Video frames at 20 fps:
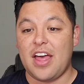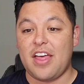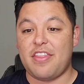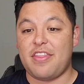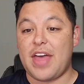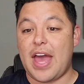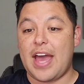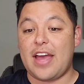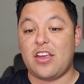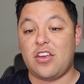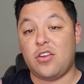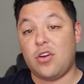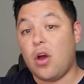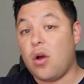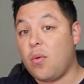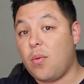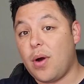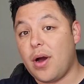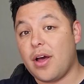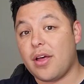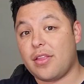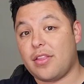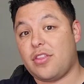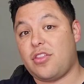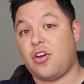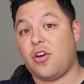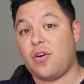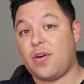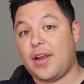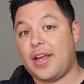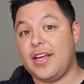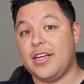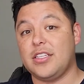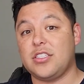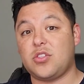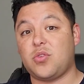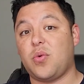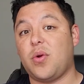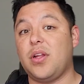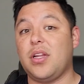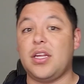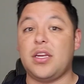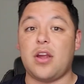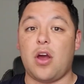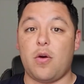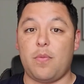that, you know what, there is really no